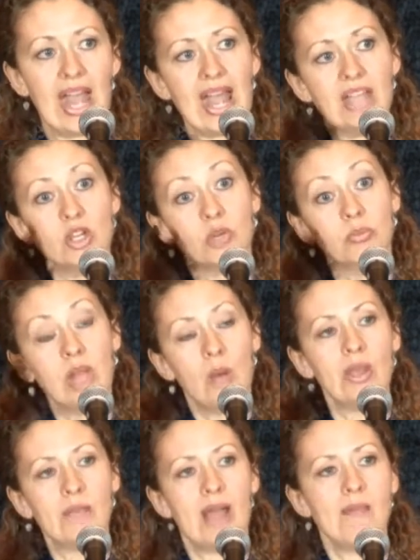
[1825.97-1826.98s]
and you're
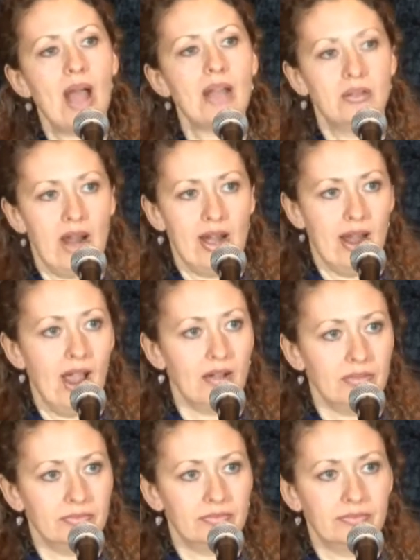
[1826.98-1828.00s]
blowing my mind right now.
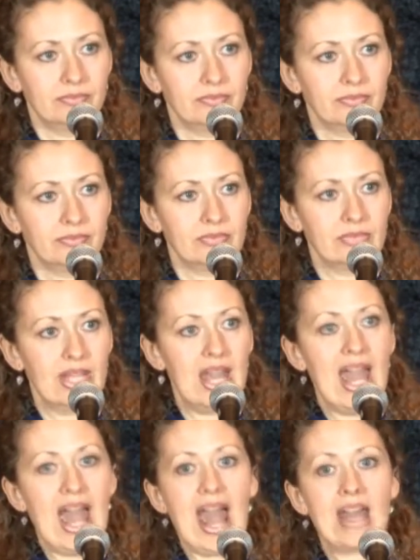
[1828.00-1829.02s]

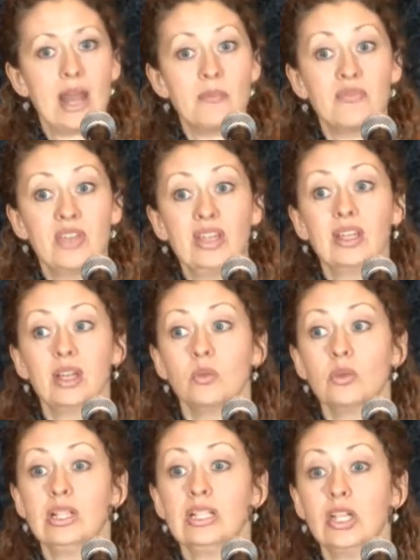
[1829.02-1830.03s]
And I'm feeling
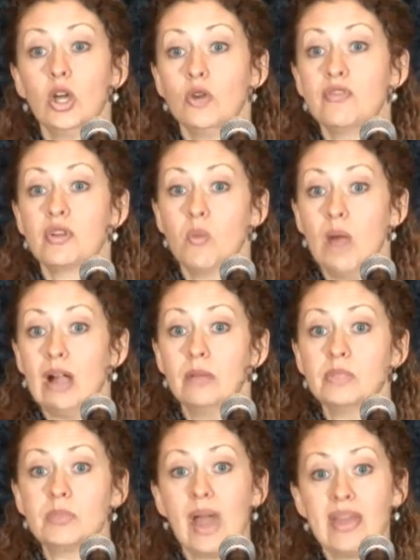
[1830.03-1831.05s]
really
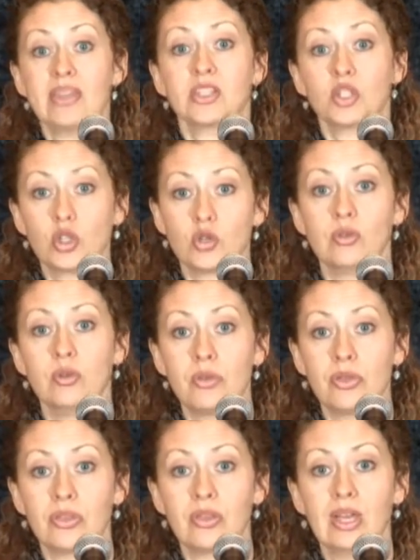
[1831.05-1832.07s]
overwhelmed by this
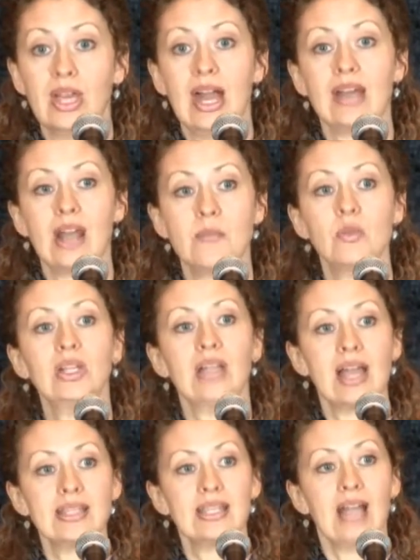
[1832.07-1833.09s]
truth, and I'm
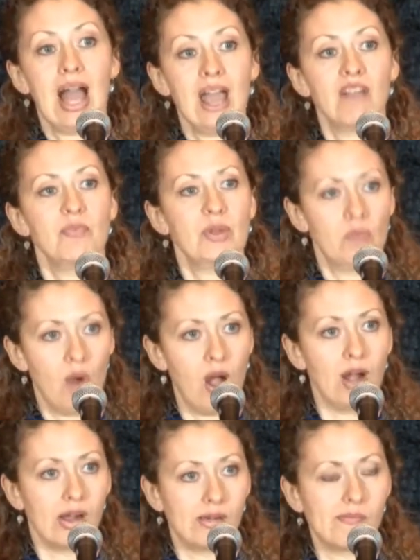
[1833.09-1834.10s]
realizing I have been
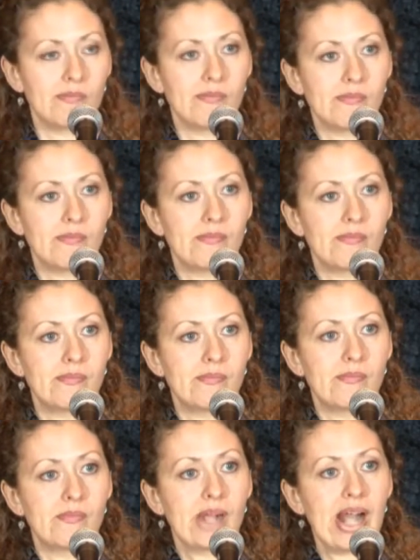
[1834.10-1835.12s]
wrong
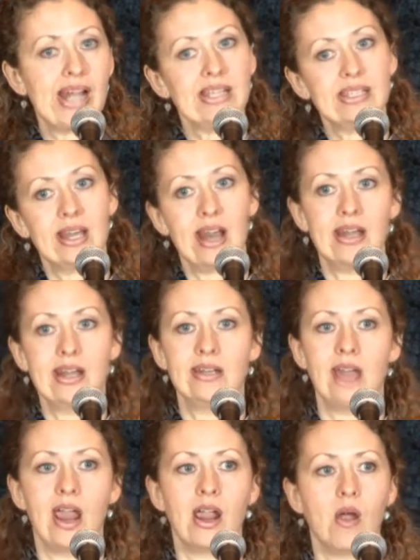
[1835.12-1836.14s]
and he said, I need a
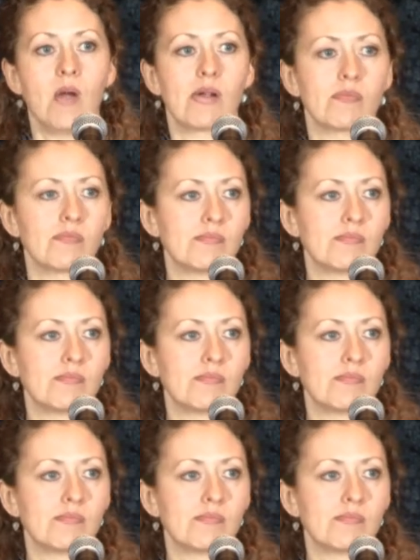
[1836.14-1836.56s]
Diet Coke.